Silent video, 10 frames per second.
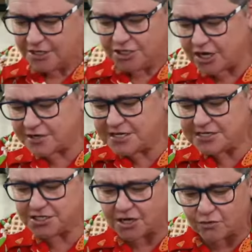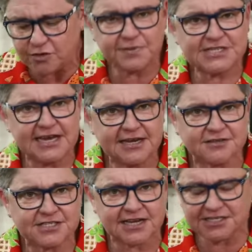you don't need to know all the botanical
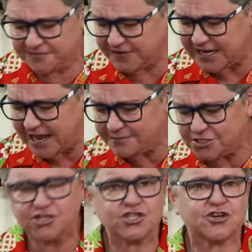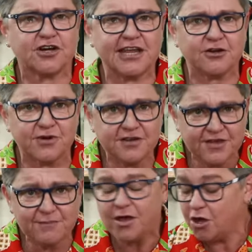scientific names. You just got to get rid of
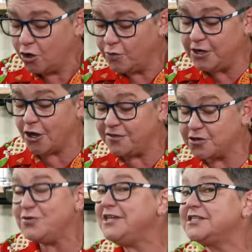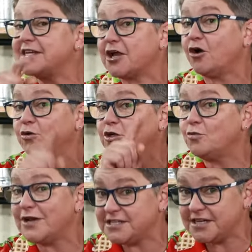them. We know that weeds take hold in
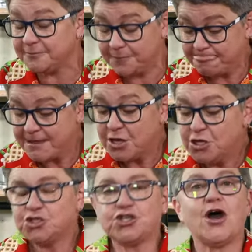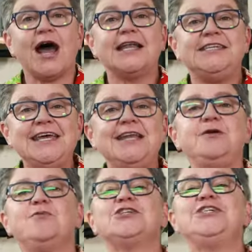winter. So ideally, we
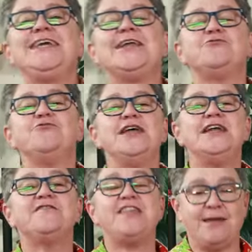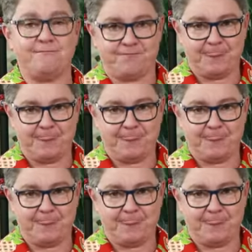want to get rid of them.